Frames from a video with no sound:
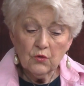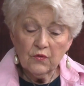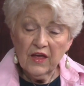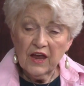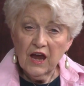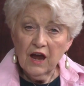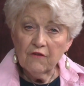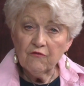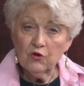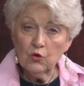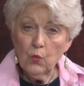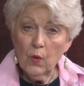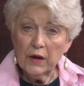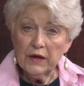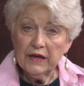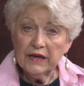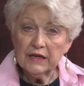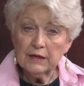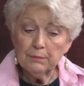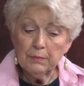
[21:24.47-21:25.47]
that everyone
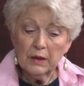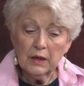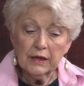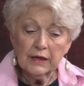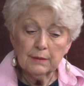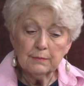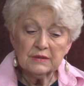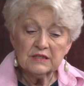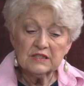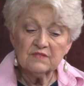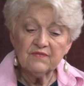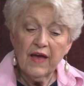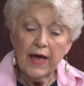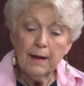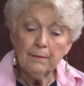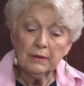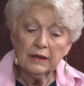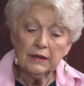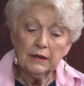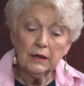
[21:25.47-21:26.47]
in a polygamous
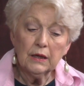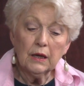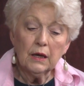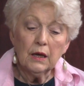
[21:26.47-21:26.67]
family